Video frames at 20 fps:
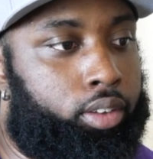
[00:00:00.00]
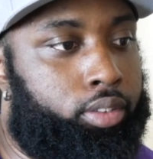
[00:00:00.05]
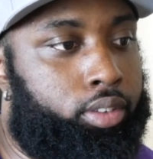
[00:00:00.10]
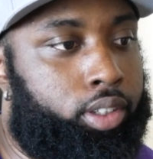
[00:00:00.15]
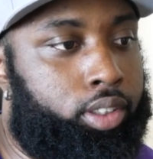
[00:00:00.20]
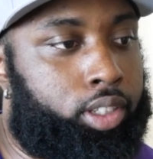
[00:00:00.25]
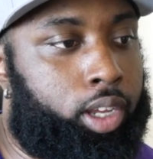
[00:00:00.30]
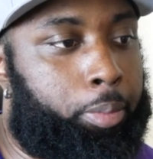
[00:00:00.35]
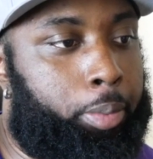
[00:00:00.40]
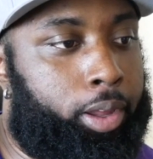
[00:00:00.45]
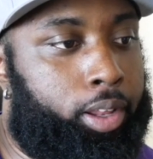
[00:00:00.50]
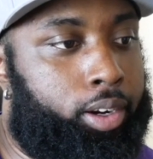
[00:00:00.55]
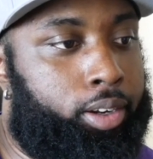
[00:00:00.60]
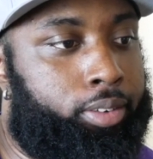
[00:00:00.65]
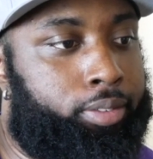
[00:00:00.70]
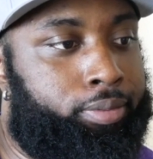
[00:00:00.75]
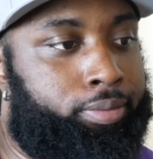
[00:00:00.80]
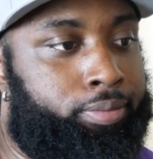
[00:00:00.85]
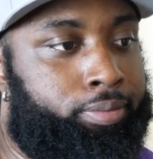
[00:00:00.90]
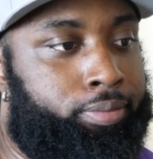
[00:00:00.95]
He's up, ain't he?
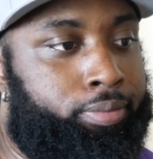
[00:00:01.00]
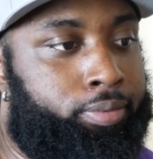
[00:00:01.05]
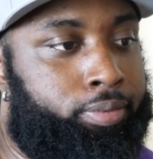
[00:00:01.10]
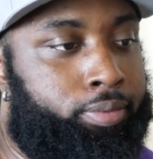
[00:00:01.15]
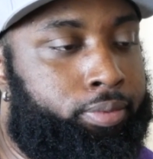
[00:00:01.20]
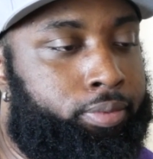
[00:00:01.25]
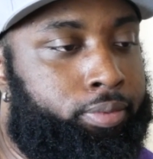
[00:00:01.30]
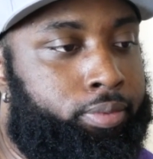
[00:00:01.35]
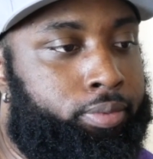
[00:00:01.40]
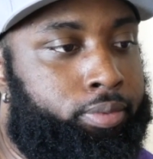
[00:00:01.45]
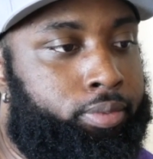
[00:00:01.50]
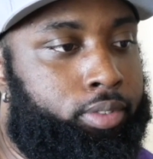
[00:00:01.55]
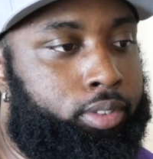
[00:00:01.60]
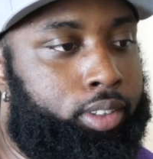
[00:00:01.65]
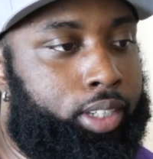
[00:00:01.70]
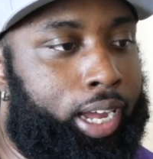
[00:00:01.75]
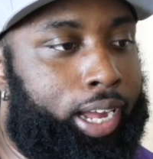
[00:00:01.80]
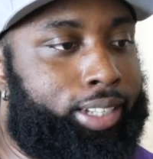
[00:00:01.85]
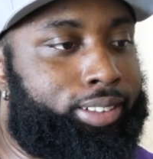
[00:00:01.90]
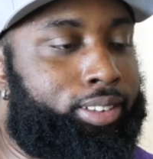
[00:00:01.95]

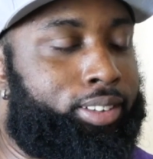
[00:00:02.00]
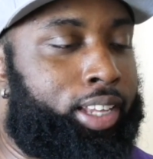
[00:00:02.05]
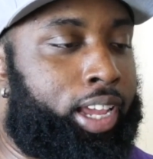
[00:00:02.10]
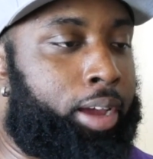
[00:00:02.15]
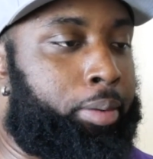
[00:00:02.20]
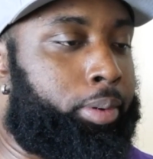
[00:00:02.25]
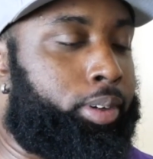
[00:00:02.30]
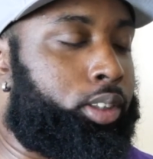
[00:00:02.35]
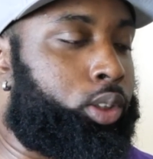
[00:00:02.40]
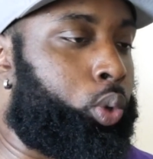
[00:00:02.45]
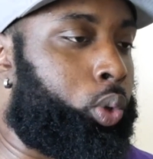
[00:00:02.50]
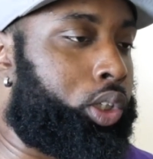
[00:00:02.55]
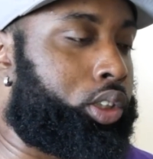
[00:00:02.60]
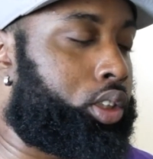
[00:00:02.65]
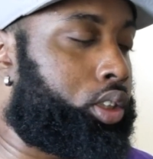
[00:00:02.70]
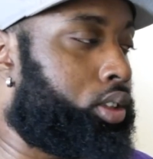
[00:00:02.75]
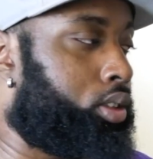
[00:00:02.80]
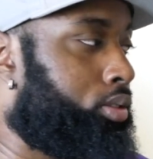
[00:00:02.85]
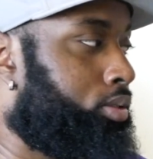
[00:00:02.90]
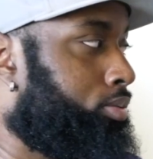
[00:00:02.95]
God damn it, he
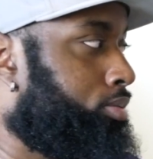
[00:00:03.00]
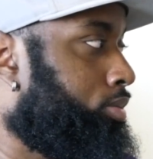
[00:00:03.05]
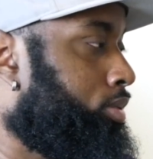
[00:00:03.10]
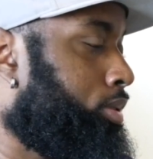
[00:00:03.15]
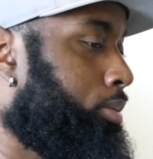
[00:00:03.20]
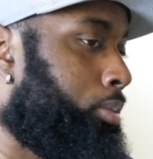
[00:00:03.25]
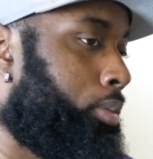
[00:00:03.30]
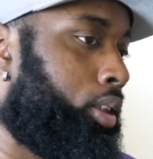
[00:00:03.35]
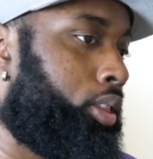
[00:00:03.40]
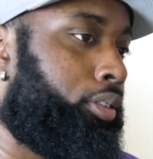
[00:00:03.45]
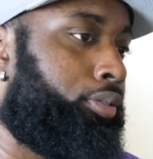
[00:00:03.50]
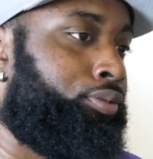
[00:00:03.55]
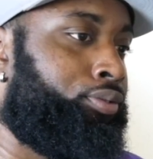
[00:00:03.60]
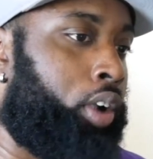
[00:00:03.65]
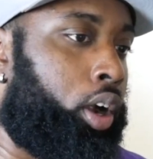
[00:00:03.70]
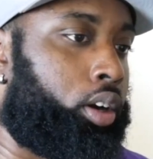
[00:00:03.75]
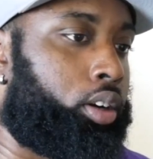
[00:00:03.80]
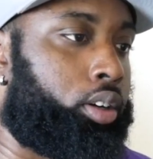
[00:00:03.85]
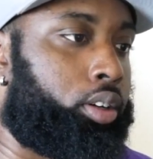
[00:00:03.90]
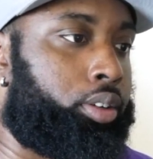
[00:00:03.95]
twitched. Motherfucker.